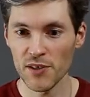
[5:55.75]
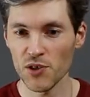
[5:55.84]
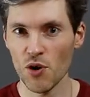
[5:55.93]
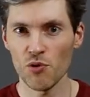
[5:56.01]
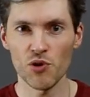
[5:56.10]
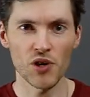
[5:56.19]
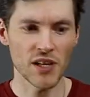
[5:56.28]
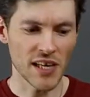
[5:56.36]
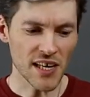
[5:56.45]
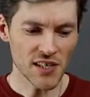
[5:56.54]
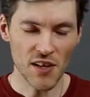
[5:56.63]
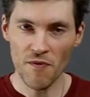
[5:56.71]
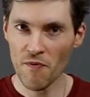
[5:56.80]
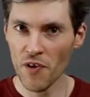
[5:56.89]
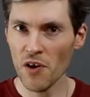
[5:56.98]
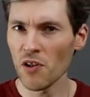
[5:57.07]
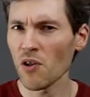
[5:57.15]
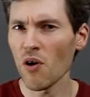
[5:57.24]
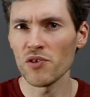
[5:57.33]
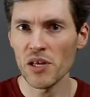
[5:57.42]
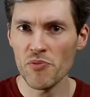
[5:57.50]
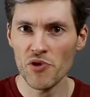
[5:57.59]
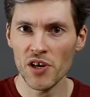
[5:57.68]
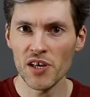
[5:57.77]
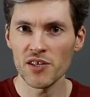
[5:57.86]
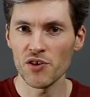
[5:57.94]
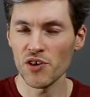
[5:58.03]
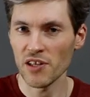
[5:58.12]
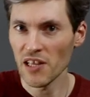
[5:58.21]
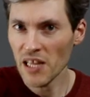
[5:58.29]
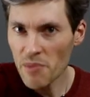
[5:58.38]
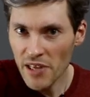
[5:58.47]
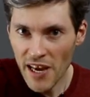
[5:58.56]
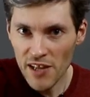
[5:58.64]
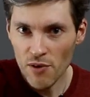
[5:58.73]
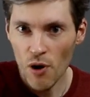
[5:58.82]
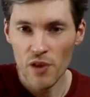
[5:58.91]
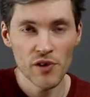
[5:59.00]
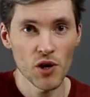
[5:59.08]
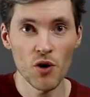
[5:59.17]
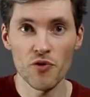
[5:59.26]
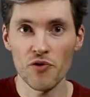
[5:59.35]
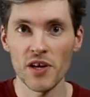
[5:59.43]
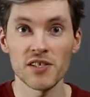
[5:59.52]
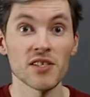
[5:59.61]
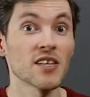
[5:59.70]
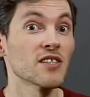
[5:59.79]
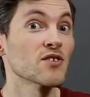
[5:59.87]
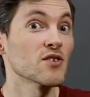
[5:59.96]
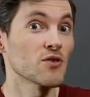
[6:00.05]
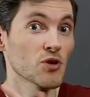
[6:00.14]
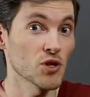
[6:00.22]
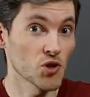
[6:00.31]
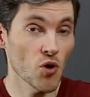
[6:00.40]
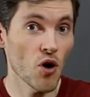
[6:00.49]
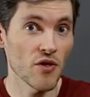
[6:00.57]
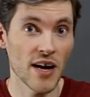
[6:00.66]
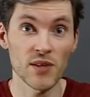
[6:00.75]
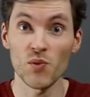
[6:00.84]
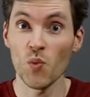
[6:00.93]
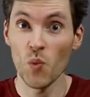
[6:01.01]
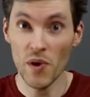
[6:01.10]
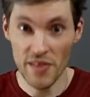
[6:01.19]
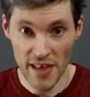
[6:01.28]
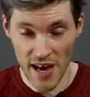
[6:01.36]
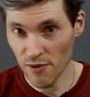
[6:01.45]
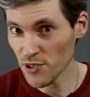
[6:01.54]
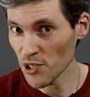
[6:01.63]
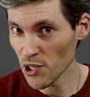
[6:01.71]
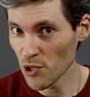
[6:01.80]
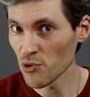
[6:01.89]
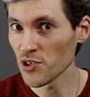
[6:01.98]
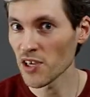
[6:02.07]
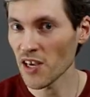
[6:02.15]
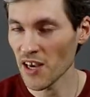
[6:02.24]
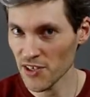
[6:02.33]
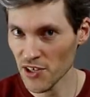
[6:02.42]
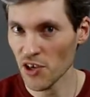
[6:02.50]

So you can easily fill all the liberties, you can eliminate all of the ko-threats, and you can do all that without losing a